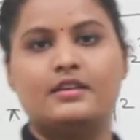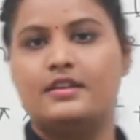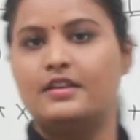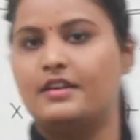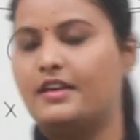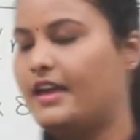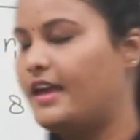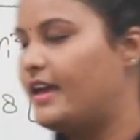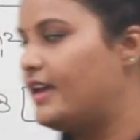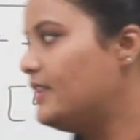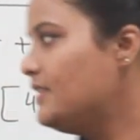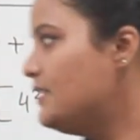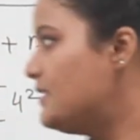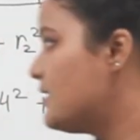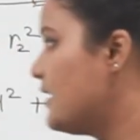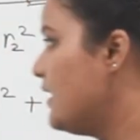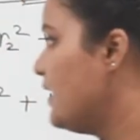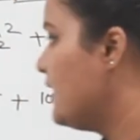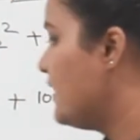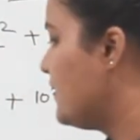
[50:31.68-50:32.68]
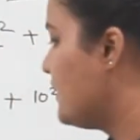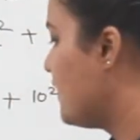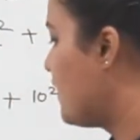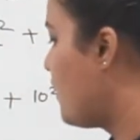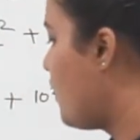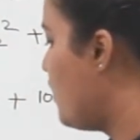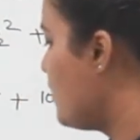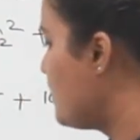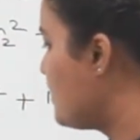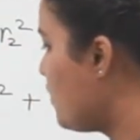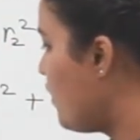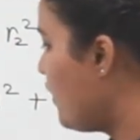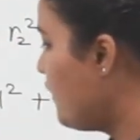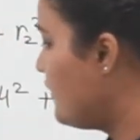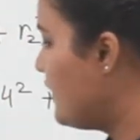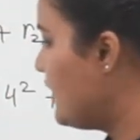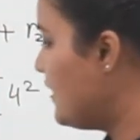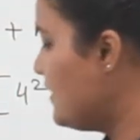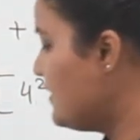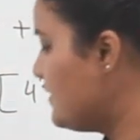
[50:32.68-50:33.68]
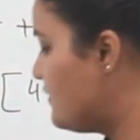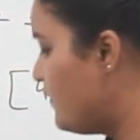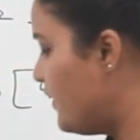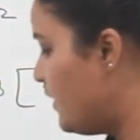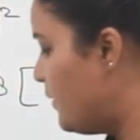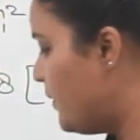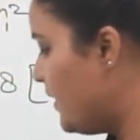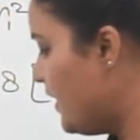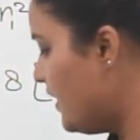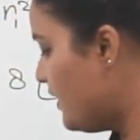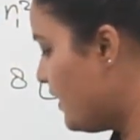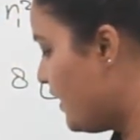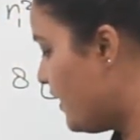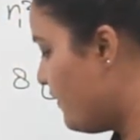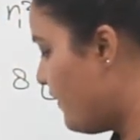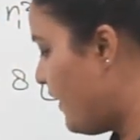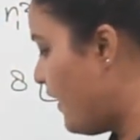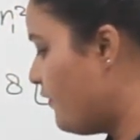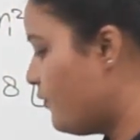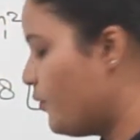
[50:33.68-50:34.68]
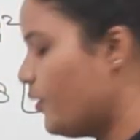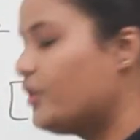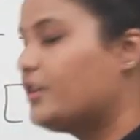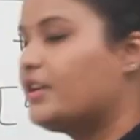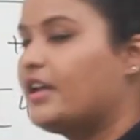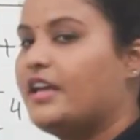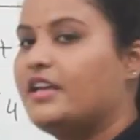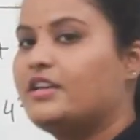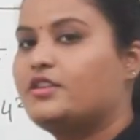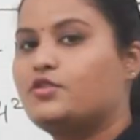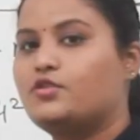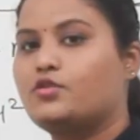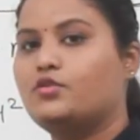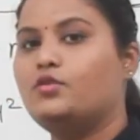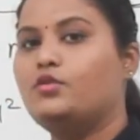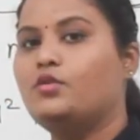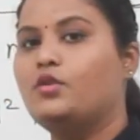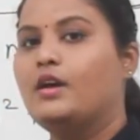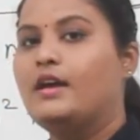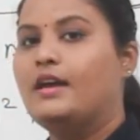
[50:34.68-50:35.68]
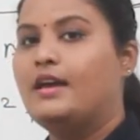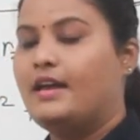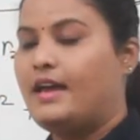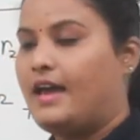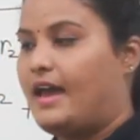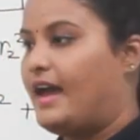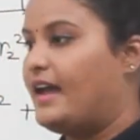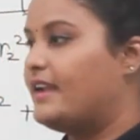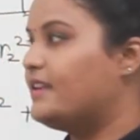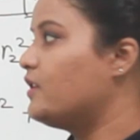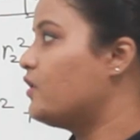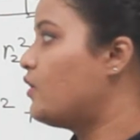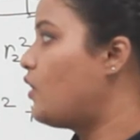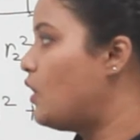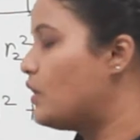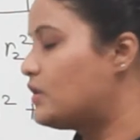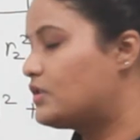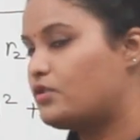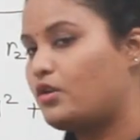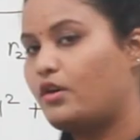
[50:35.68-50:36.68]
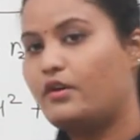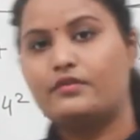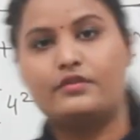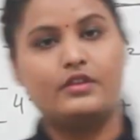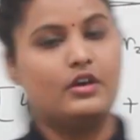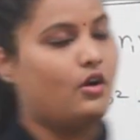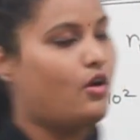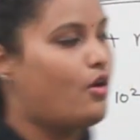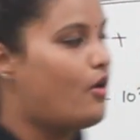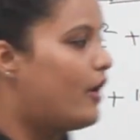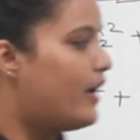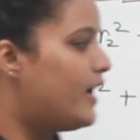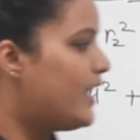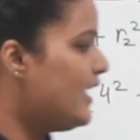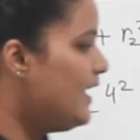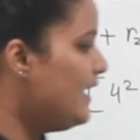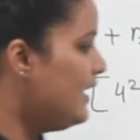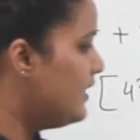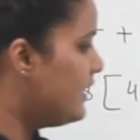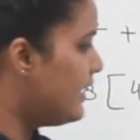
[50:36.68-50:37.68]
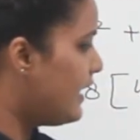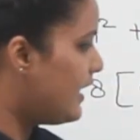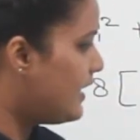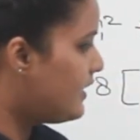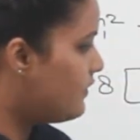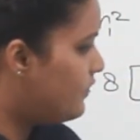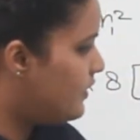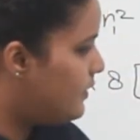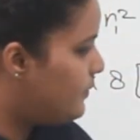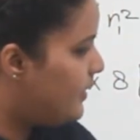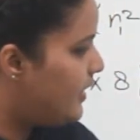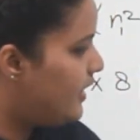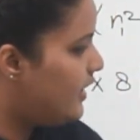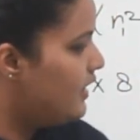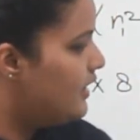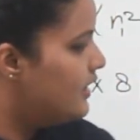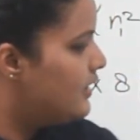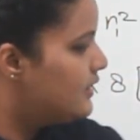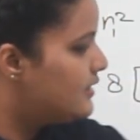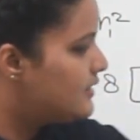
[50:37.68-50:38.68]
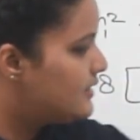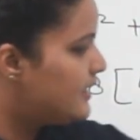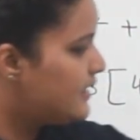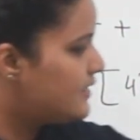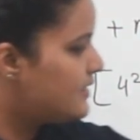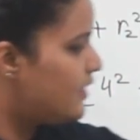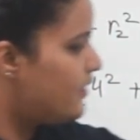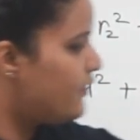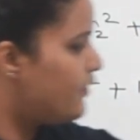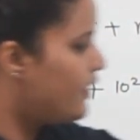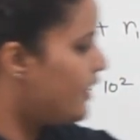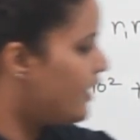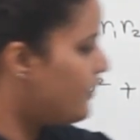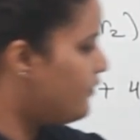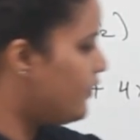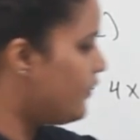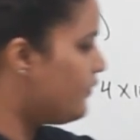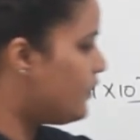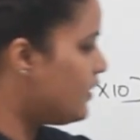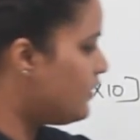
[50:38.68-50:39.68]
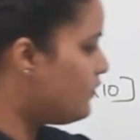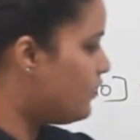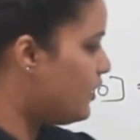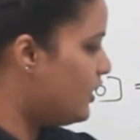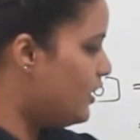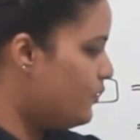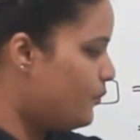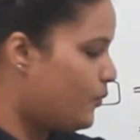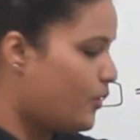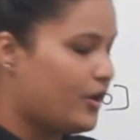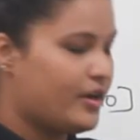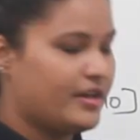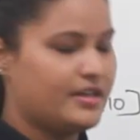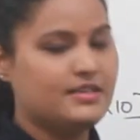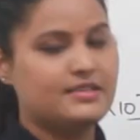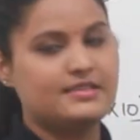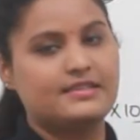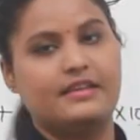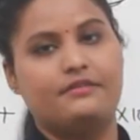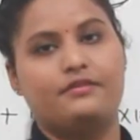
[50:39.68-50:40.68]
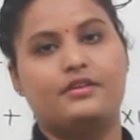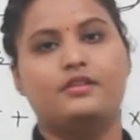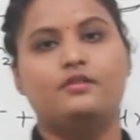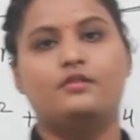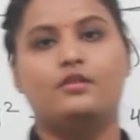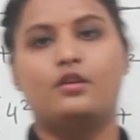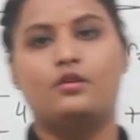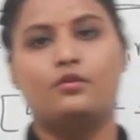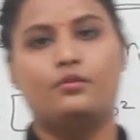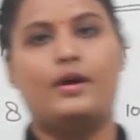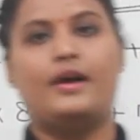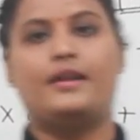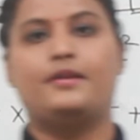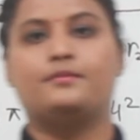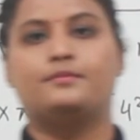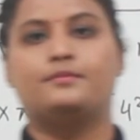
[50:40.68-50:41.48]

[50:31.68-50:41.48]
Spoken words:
Hence the cost of this will be 35.82 and the cost of the oil, it will be 653.71.